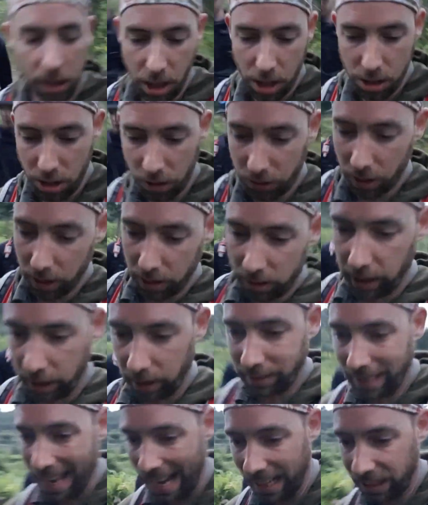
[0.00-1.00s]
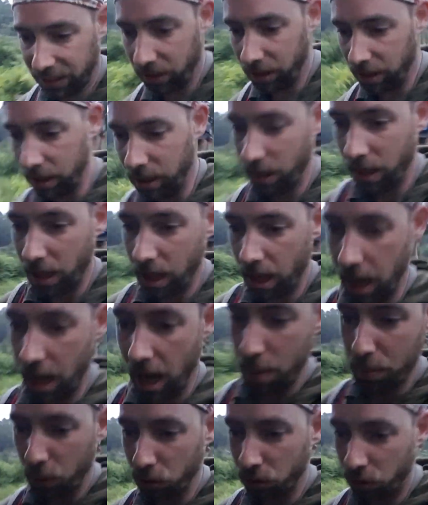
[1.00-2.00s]
She's going to take a taxi
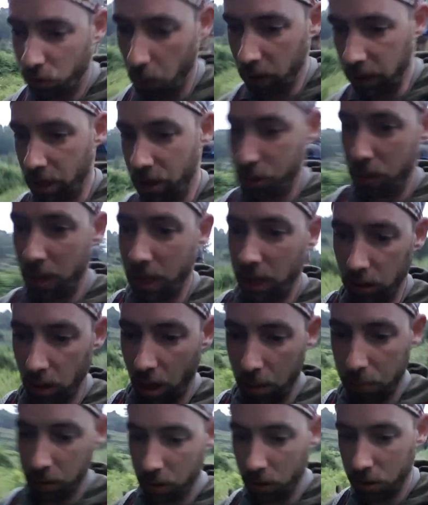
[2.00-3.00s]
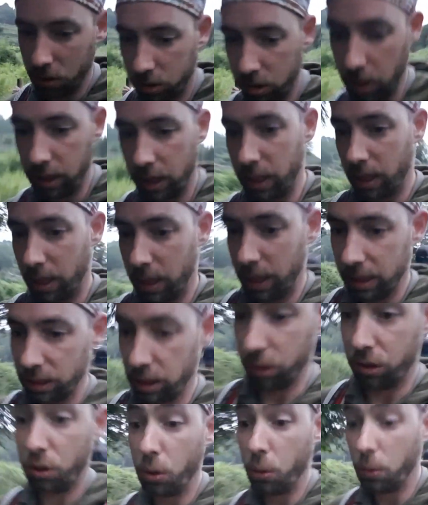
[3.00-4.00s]
about 23 kilometers
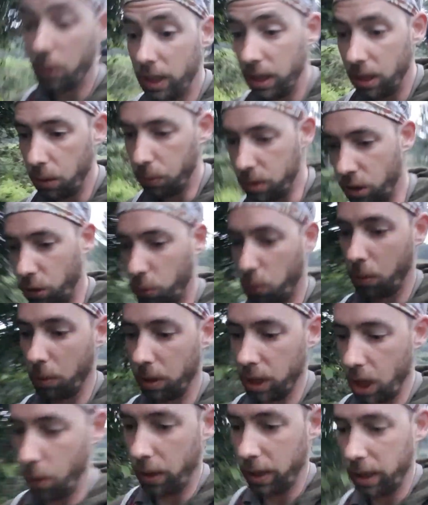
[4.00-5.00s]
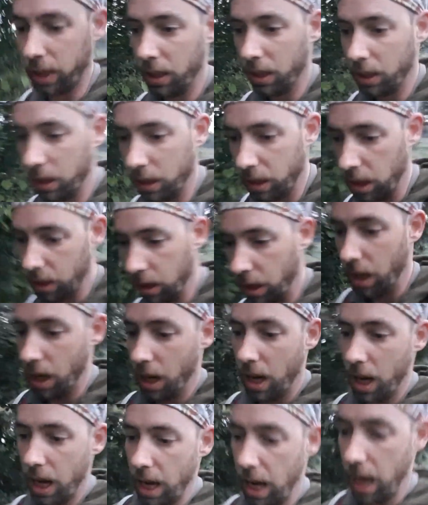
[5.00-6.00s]
into Tui, which is where we're going,
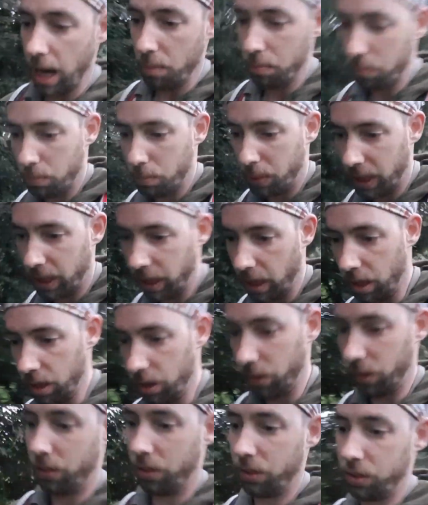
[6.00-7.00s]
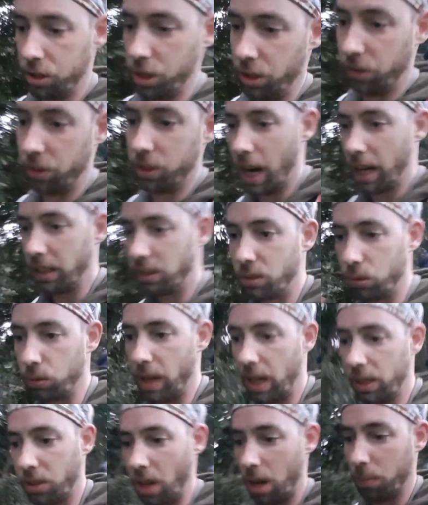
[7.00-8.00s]
because she's got to
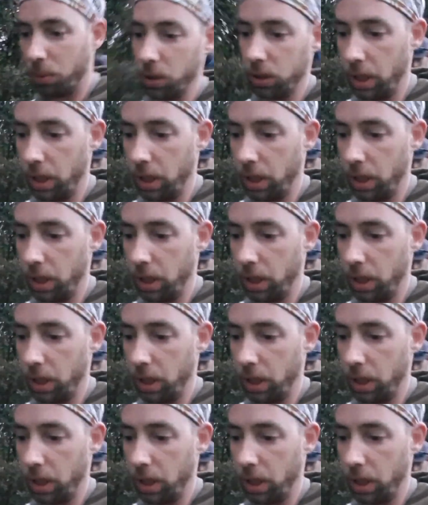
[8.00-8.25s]
rest up her